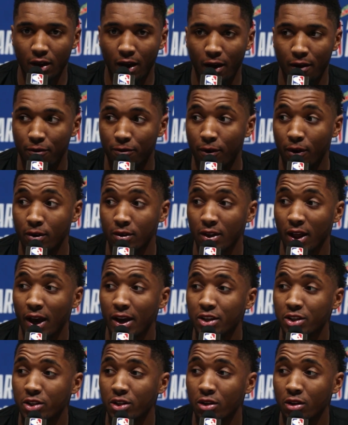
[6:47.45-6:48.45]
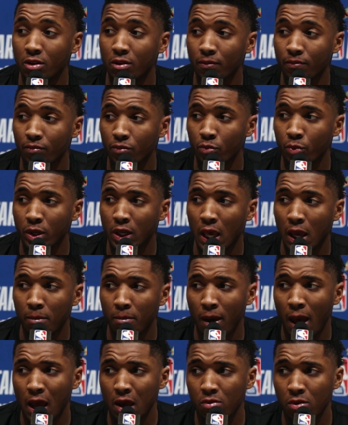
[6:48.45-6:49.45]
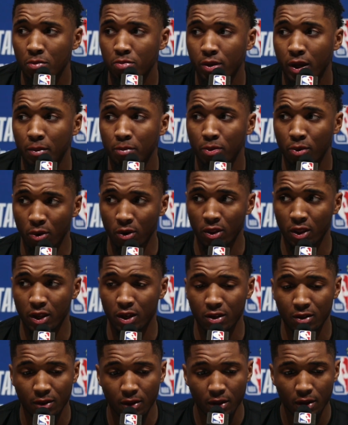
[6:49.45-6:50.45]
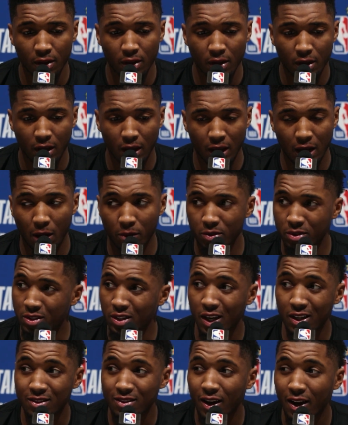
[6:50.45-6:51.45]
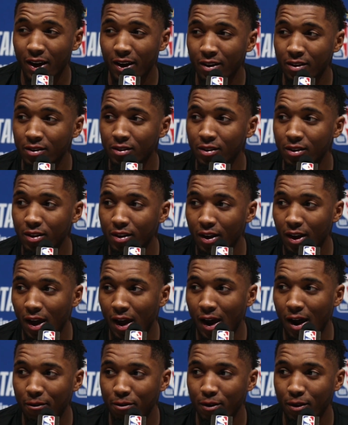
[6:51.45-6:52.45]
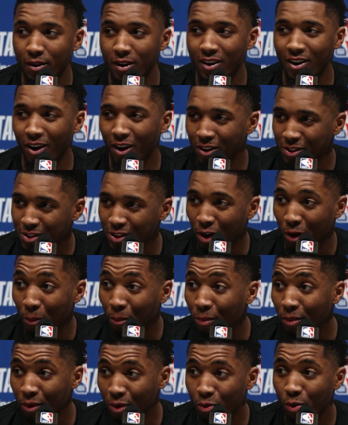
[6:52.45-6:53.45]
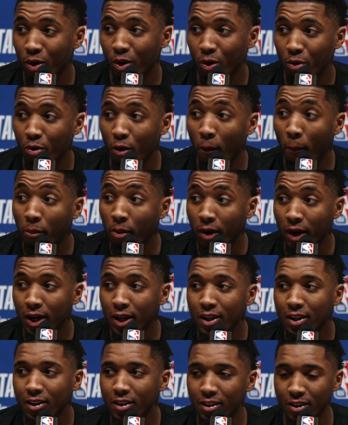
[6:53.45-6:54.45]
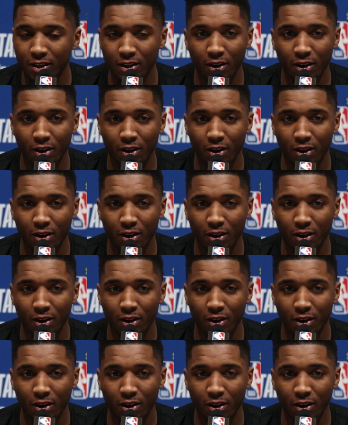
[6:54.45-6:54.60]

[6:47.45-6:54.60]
I felt last year, we came back and we played Portland, and I was dead tired after an all-star quote-unquote break,